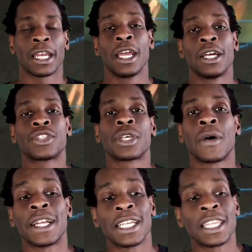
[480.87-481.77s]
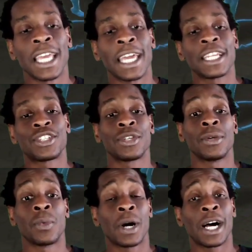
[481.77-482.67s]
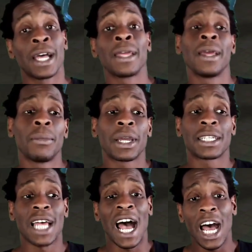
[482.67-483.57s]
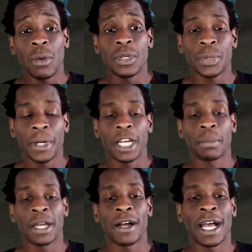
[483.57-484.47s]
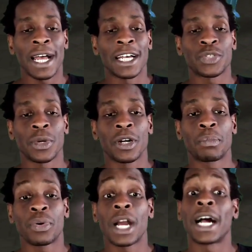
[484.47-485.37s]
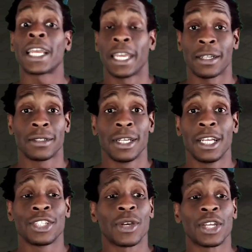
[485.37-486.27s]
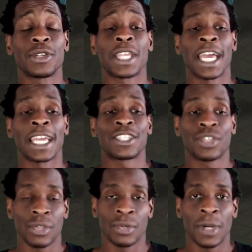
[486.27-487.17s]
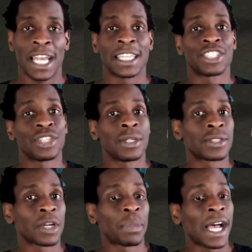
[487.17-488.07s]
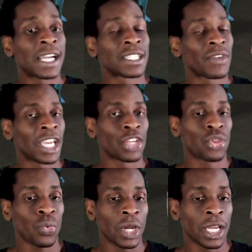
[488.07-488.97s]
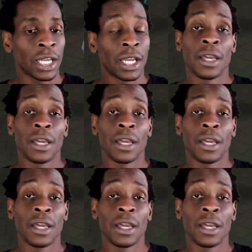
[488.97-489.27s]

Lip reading: So I did the A2. Why? Because I was worried about Azrael proccing. So I used the A2, and then she used her passive A3.